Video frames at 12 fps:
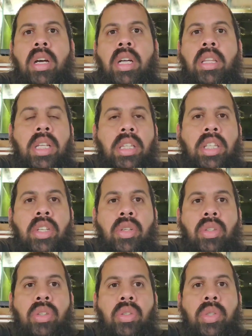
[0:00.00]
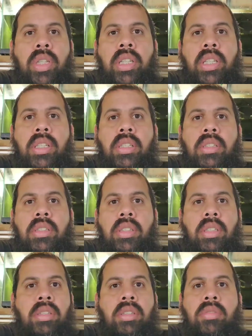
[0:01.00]
Another thing you could do is
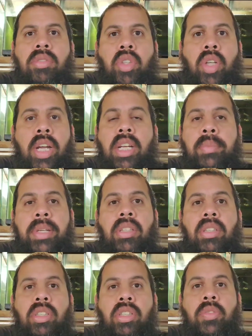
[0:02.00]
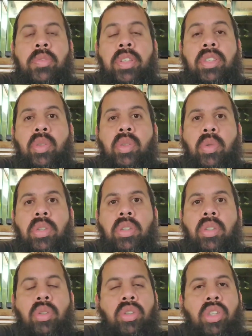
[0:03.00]
just trade them into your fish store.
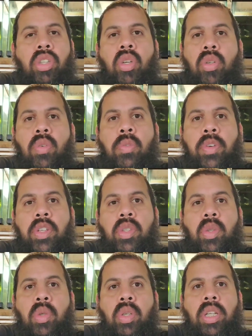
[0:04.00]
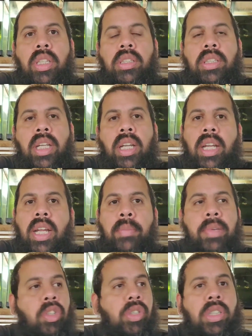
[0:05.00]
Go to your local fish store and say, hey, I'm
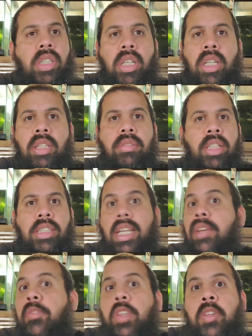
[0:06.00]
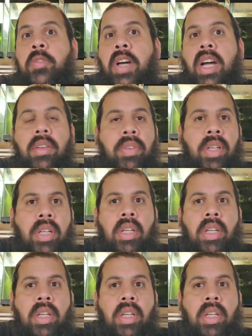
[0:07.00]
interested in, let's say, a 55.